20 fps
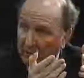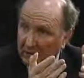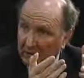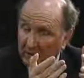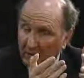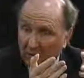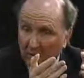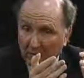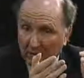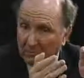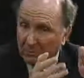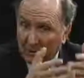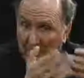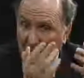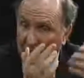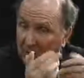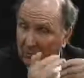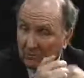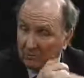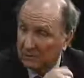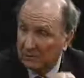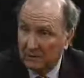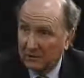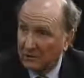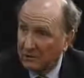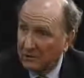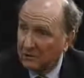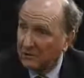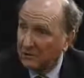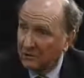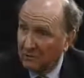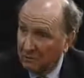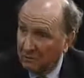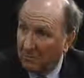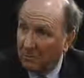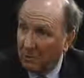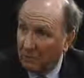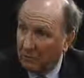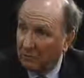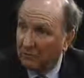they're doing, but I don't really think it's the
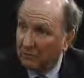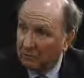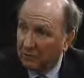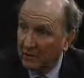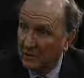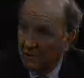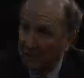motive.